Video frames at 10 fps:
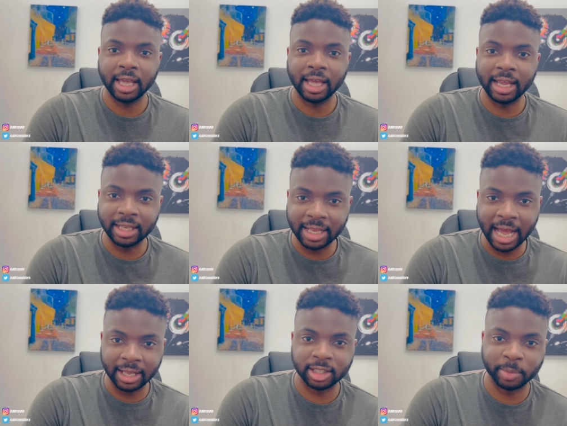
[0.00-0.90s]
in
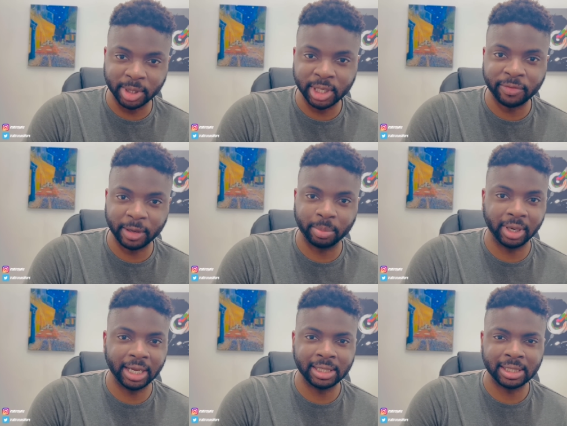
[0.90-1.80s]
that specific
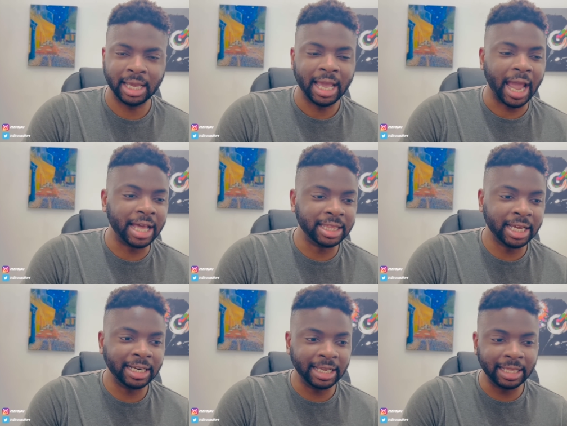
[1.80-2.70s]
place, and
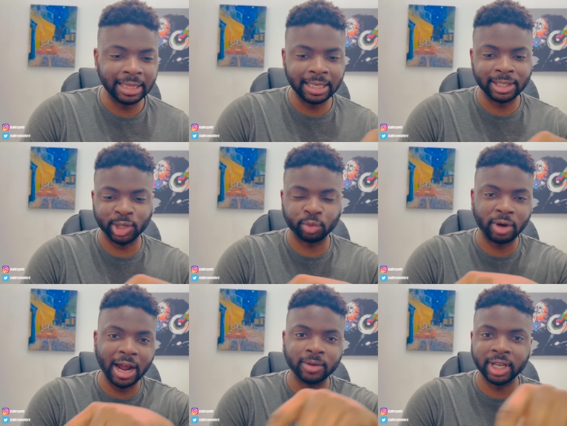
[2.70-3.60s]
then in the
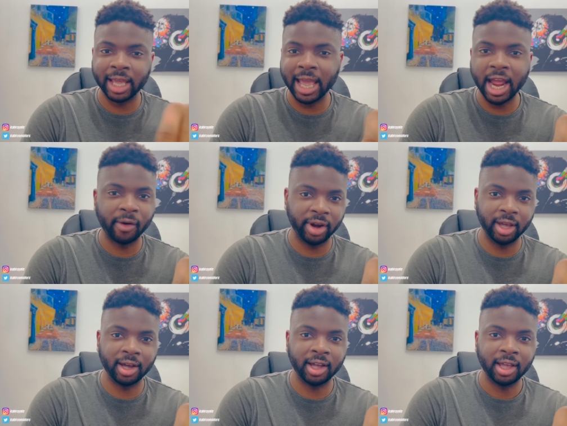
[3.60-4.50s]
surrounding
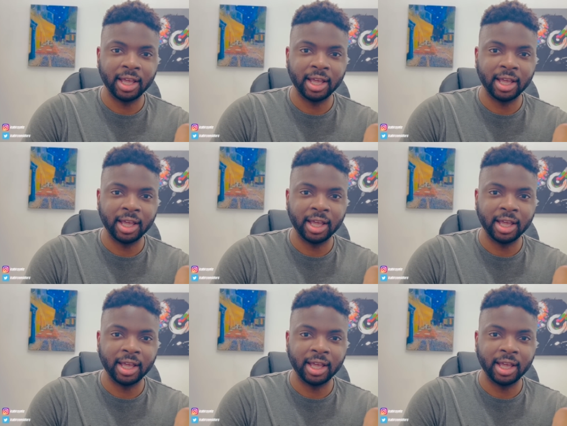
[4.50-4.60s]
area,